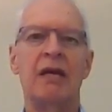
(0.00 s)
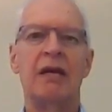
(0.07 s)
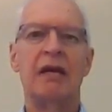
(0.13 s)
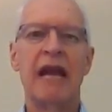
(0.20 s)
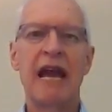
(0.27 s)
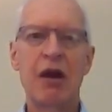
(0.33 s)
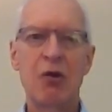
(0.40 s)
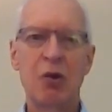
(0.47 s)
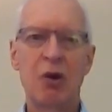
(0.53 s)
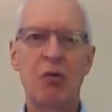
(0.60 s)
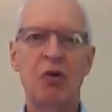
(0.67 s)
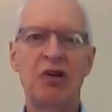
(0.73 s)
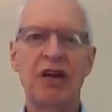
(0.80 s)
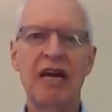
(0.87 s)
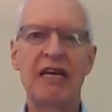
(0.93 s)
Now,
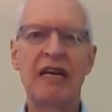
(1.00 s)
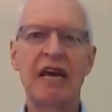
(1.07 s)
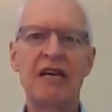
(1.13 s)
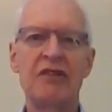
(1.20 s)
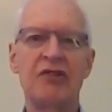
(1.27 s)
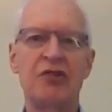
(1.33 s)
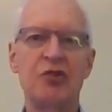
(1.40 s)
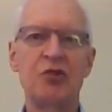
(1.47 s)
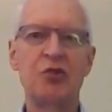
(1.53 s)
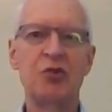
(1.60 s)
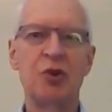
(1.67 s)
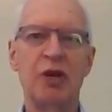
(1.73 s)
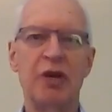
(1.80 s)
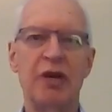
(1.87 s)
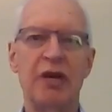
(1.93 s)
what I'd like to
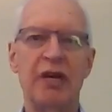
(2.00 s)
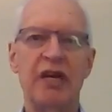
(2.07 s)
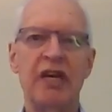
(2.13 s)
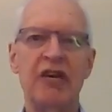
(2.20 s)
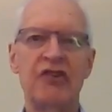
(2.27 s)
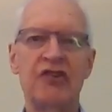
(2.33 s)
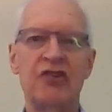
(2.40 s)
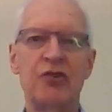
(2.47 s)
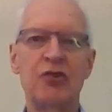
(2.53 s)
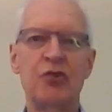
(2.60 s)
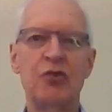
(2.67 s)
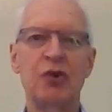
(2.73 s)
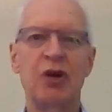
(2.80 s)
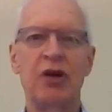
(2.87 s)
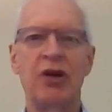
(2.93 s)
do is
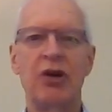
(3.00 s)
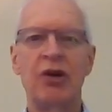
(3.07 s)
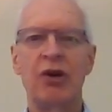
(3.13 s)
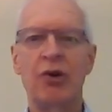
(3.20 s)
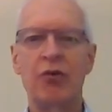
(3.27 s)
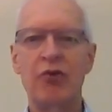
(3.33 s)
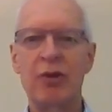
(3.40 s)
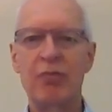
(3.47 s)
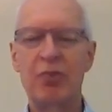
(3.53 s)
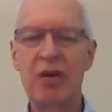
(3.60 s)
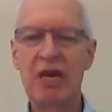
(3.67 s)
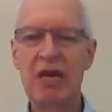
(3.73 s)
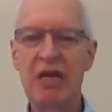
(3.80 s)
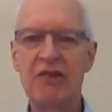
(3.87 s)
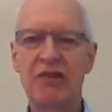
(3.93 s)
to
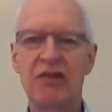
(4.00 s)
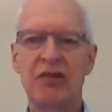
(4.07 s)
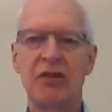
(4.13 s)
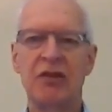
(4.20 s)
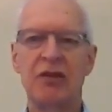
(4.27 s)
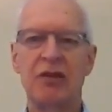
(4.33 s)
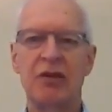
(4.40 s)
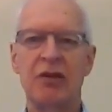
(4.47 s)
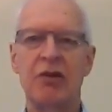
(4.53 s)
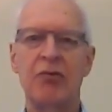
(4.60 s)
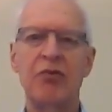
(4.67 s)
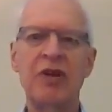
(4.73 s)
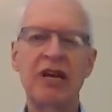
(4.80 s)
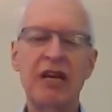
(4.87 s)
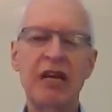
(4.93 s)
repeat
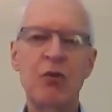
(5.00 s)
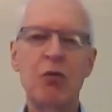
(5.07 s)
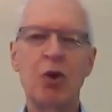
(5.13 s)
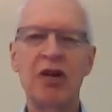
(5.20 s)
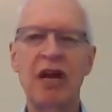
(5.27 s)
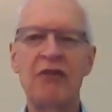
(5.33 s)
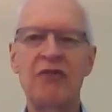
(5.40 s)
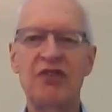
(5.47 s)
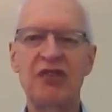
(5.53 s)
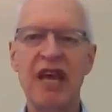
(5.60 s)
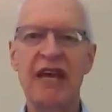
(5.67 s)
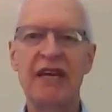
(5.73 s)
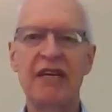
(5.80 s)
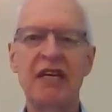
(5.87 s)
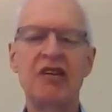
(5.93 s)
really what I've
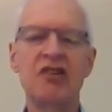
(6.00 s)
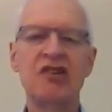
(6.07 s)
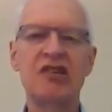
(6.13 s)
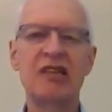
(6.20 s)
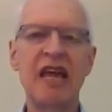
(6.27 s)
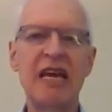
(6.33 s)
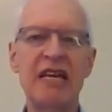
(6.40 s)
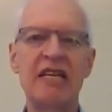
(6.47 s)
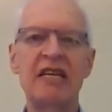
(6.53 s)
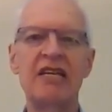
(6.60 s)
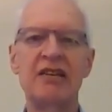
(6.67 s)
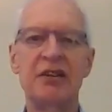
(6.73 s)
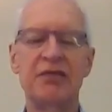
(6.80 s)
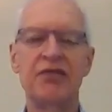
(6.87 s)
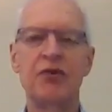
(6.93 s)
said in a slightly
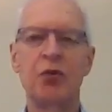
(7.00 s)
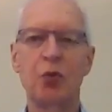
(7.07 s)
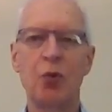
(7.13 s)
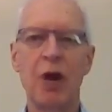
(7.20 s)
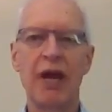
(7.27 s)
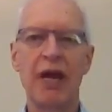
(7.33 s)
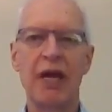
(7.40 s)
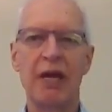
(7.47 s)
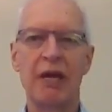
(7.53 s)
different way.